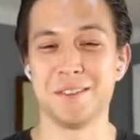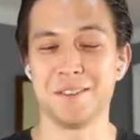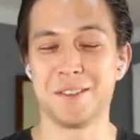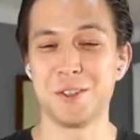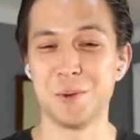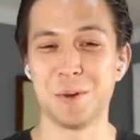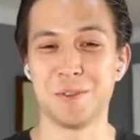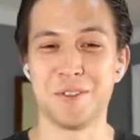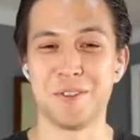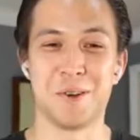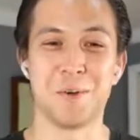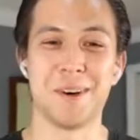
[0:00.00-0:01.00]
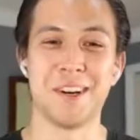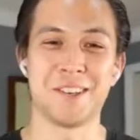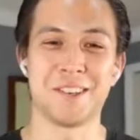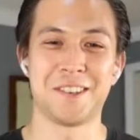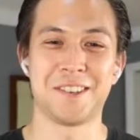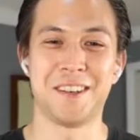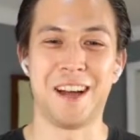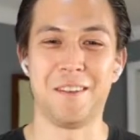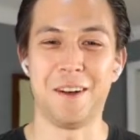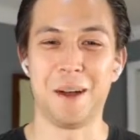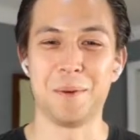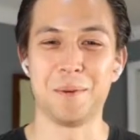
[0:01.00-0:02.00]
super fun to watch.
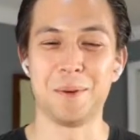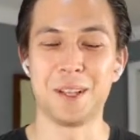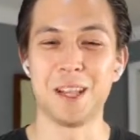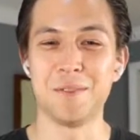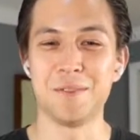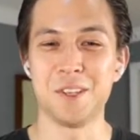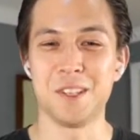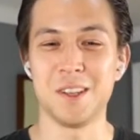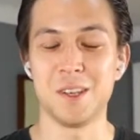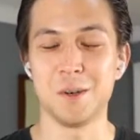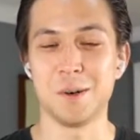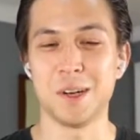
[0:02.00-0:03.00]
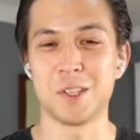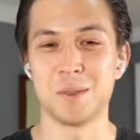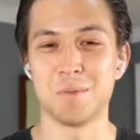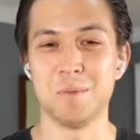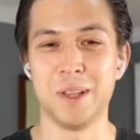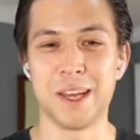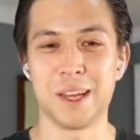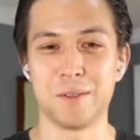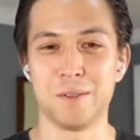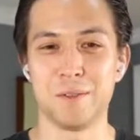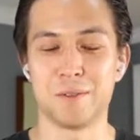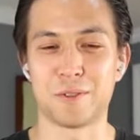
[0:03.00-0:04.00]
I would love to see the US just like
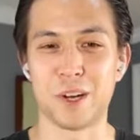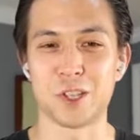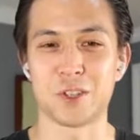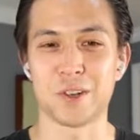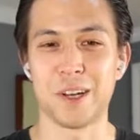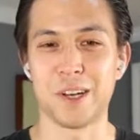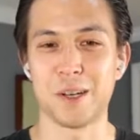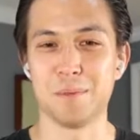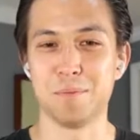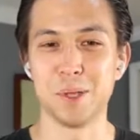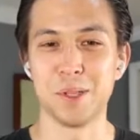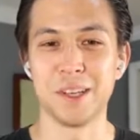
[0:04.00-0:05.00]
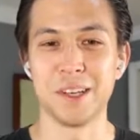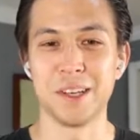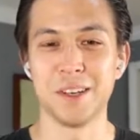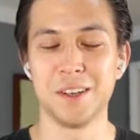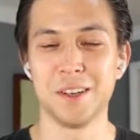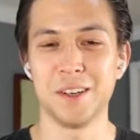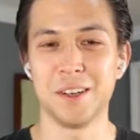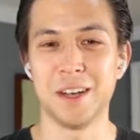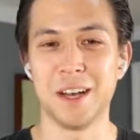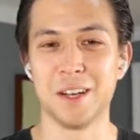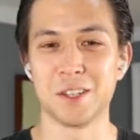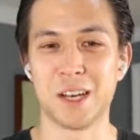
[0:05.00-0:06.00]
frustrate and bully
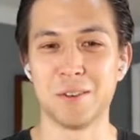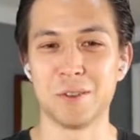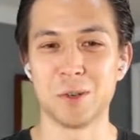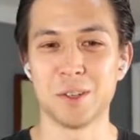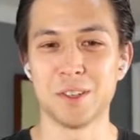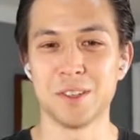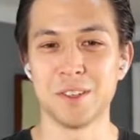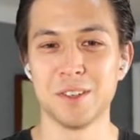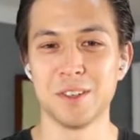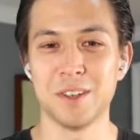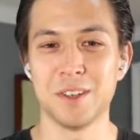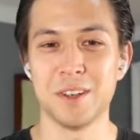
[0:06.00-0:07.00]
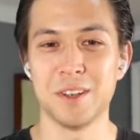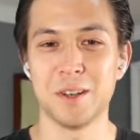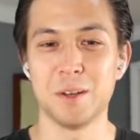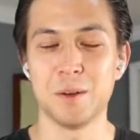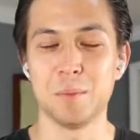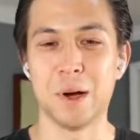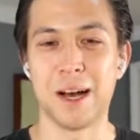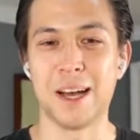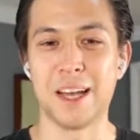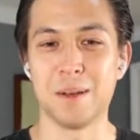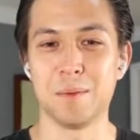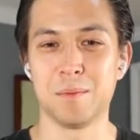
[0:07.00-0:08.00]
El Salvador
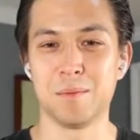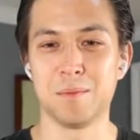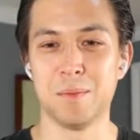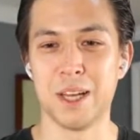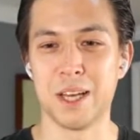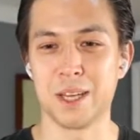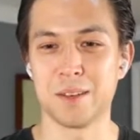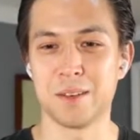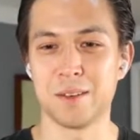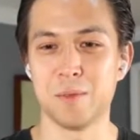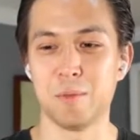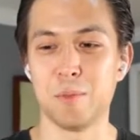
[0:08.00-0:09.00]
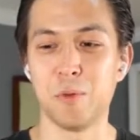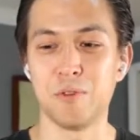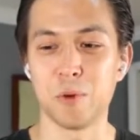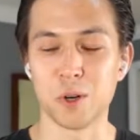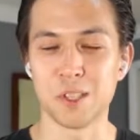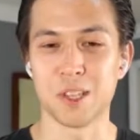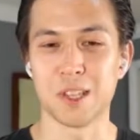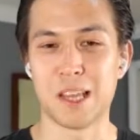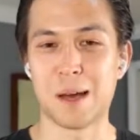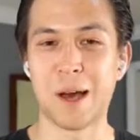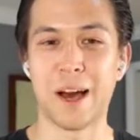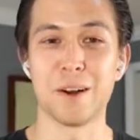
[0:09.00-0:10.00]
by like forcing
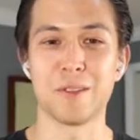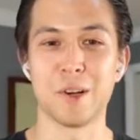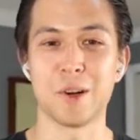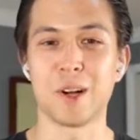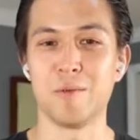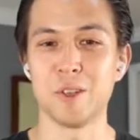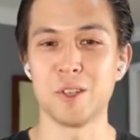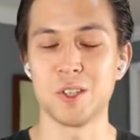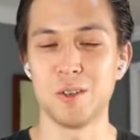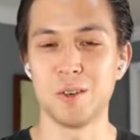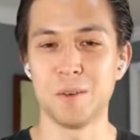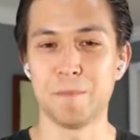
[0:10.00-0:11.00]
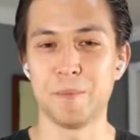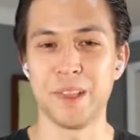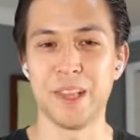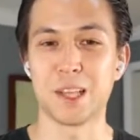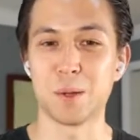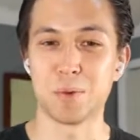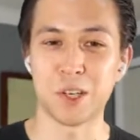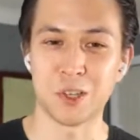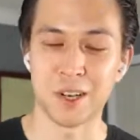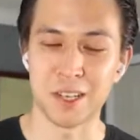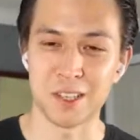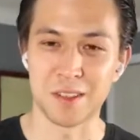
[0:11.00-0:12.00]
them out of their comfort zone, letting the pressure
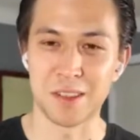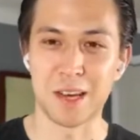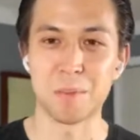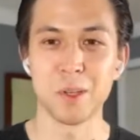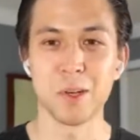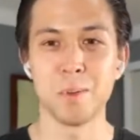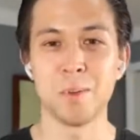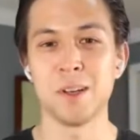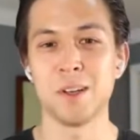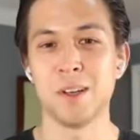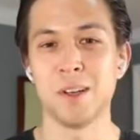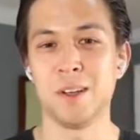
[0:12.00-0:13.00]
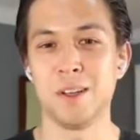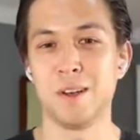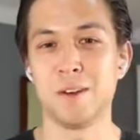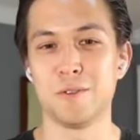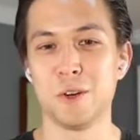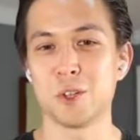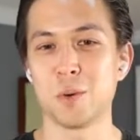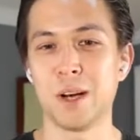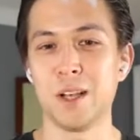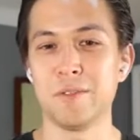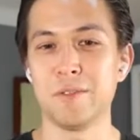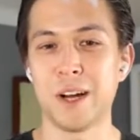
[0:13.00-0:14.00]
get to them a little bit. First
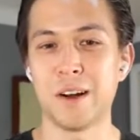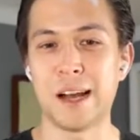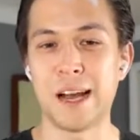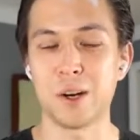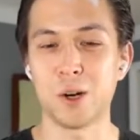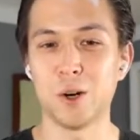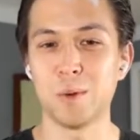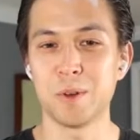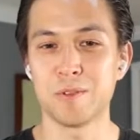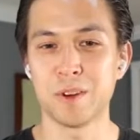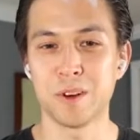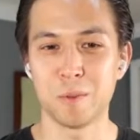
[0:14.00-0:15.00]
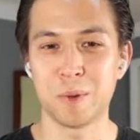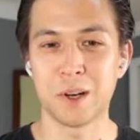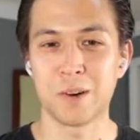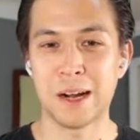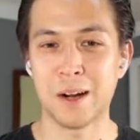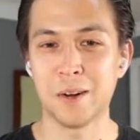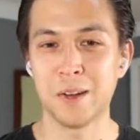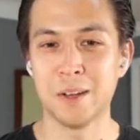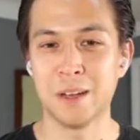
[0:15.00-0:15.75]
qualifier at home in front of a big crowd.